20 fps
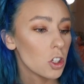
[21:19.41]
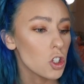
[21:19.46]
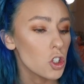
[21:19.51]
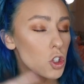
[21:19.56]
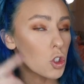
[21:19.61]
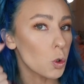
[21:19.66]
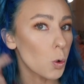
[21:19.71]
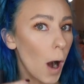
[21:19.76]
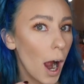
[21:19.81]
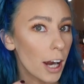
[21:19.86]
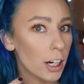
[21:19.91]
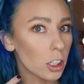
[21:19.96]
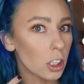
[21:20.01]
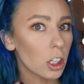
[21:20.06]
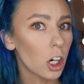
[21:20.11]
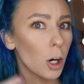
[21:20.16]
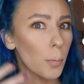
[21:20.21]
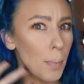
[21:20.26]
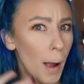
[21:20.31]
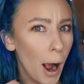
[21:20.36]

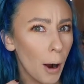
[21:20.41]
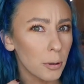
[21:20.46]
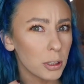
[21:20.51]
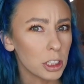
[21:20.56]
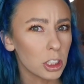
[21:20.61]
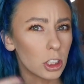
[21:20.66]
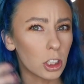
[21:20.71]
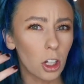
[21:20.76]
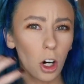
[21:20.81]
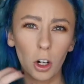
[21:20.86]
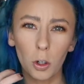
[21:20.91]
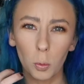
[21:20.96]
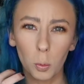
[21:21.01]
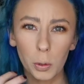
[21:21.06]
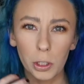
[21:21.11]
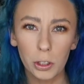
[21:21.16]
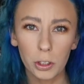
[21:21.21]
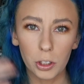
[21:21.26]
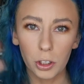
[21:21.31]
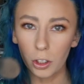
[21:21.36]
drier or powdier or
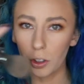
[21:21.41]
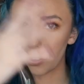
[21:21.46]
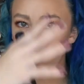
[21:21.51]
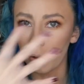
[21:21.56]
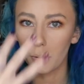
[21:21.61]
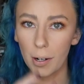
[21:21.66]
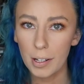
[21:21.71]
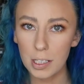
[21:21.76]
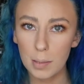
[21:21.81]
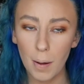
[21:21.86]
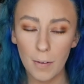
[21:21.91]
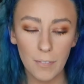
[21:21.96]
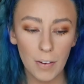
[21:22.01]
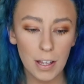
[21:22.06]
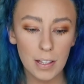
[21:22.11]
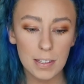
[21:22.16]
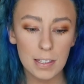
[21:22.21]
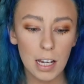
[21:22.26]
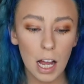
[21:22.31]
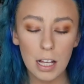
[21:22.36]
weirder than the rest of my
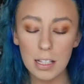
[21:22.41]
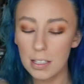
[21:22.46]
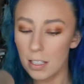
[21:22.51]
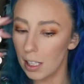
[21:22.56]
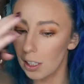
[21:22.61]
face does.